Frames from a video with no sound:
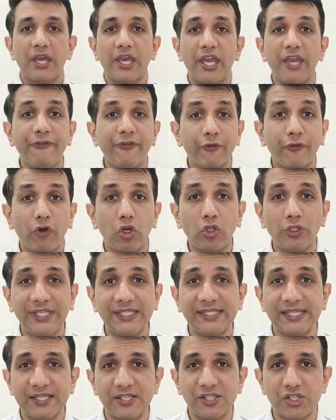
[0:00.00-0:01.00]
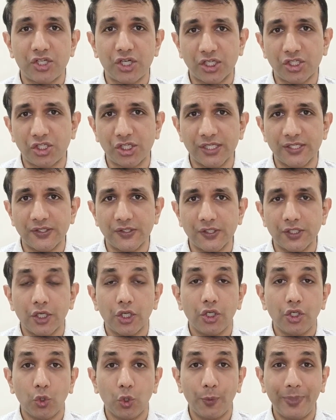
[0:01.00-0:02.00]
If you follow these instructions,
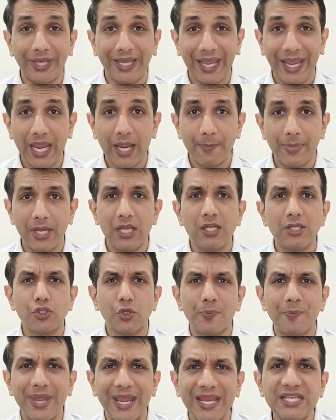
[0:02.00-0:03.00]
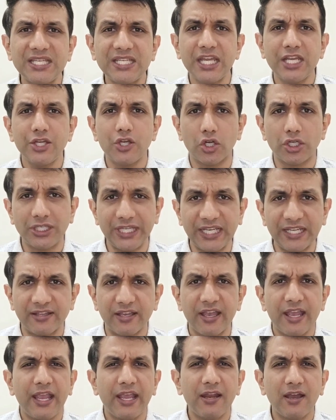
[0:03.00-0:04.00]
you will be able to maintain your
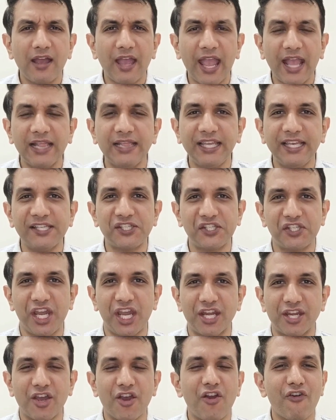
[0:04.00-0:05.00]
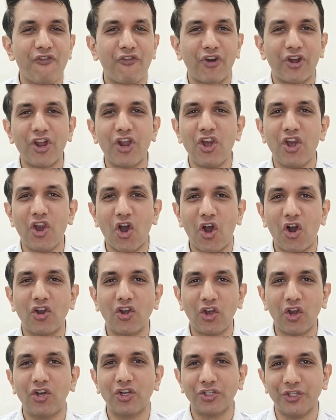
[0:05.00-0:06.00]
teeth in a healthy state for a
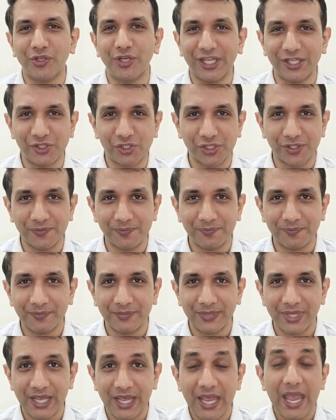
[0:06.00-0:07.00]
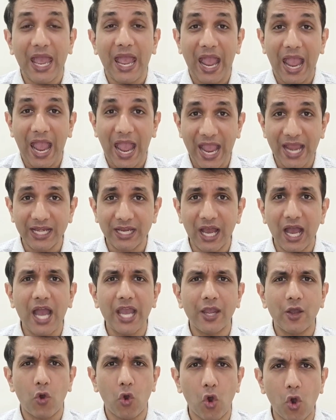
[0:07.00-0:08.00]
long duration. And I
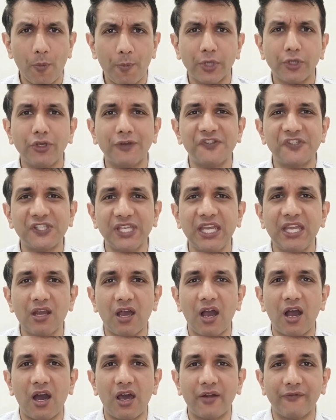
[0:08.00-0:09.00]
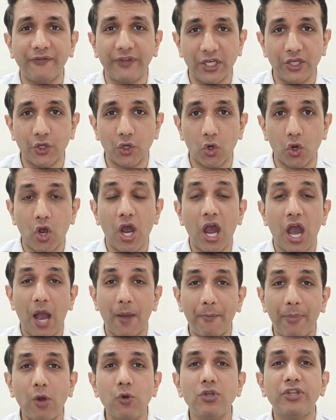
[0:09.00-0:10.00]
hope you've seen our video
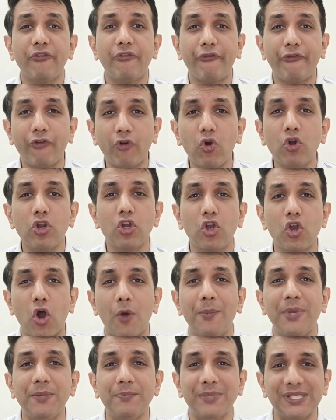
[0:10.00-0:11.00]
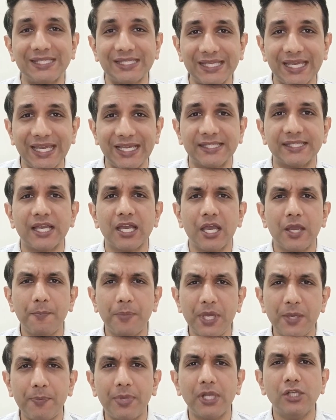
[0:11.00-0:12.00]
about the 4 common mistakes
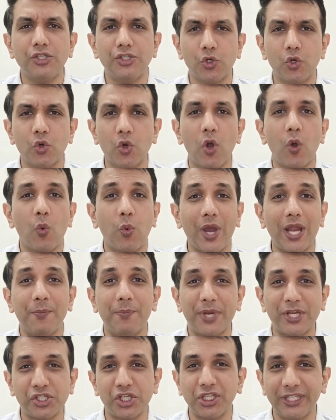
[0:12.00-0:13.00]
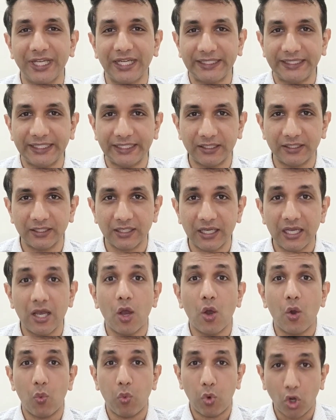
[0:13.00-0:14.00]
people do while brushing their teeth.
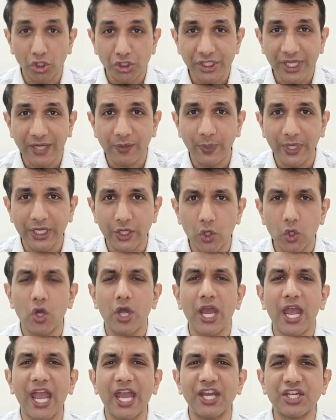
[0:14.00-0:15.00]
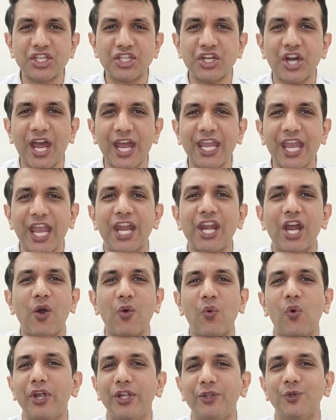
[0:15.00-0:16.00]
Watch that video and try and
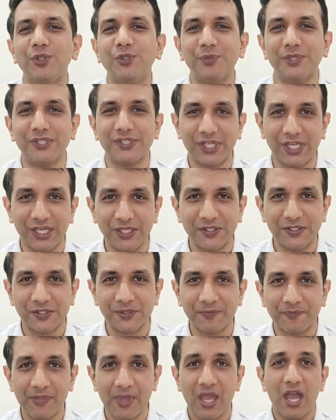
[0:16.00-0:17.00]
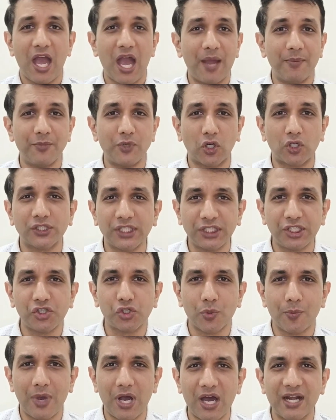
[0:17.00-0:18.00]
avoid those mistakes. I'm Dr. Satish
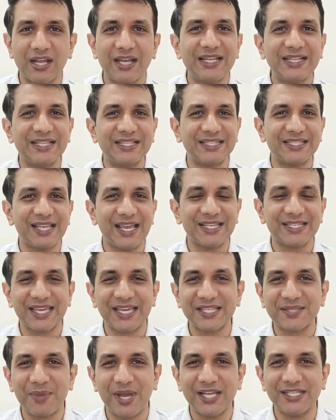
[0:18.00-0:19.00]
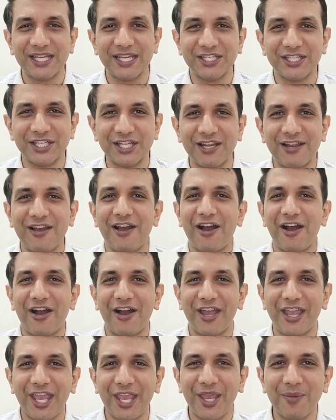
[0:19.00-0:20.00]
Kumar. This is SK Smile Dental.
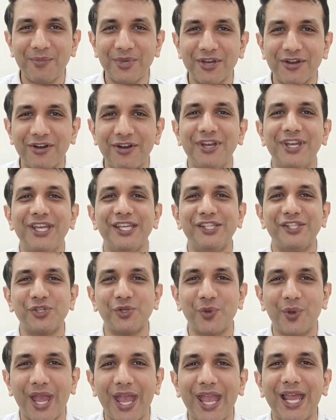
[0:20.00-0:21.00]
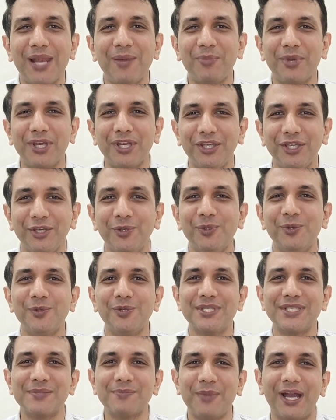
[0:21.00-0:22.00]
Our aim here is to help you
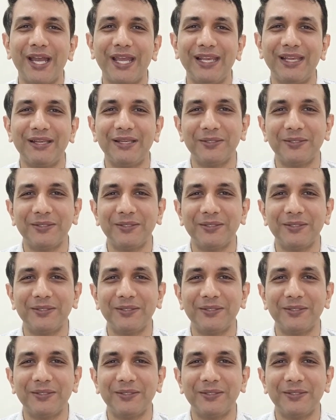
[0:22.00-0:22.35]
smile.